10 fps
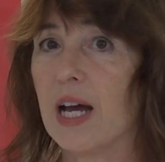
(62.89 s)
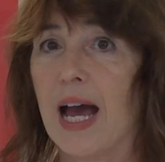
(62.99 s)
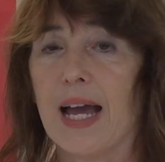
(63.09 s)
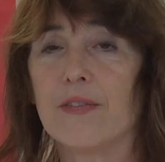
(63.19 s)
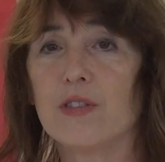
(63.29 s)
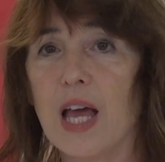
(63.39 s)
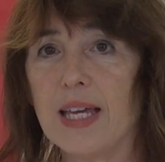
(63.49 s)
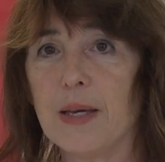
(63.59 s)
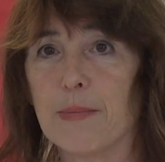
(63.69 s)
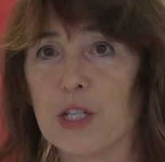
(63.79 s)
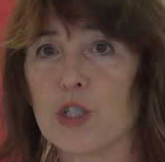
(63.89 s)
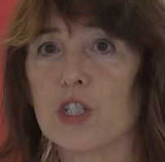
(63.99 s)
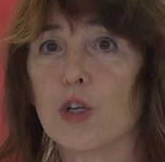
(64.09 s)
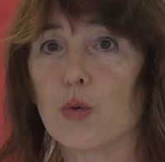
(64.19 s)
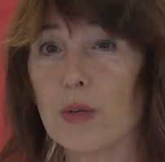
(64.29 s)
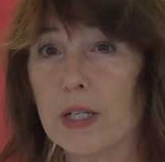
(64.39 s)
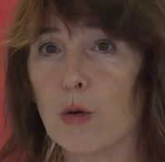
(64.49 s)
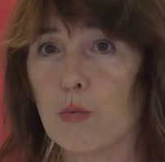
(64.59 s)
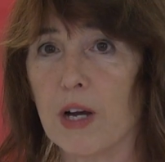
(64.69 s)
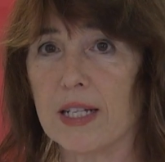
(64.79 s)
I have not yet mentioned a
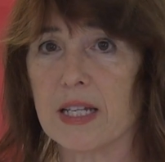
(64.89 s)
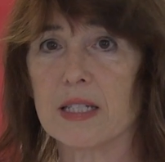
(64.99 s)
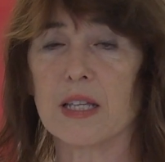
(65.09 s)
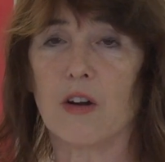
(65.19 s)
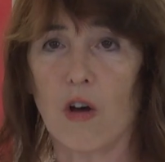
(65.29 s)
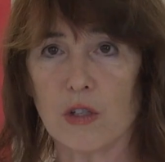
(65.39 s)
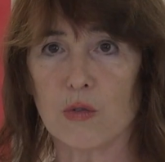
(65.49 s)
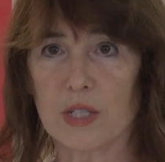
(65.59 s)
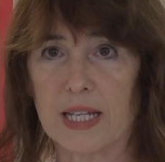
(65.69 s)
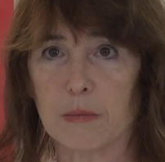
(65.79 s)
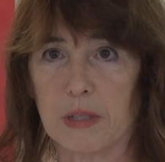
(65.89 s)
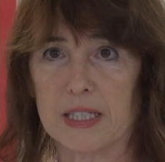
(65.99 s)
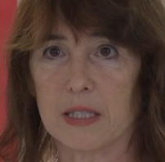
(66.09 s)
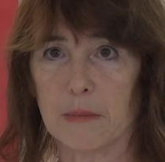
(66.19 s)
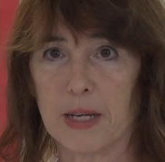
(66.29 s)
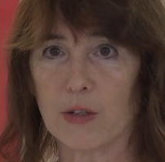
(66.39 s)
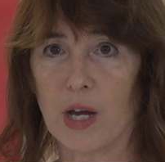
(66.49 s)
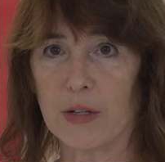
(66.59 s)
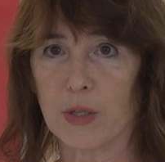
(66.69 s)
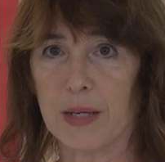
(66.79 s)
critical process that also takes place in the
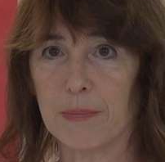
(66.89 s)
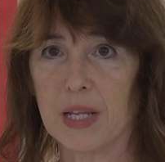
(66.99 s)
mitochondria.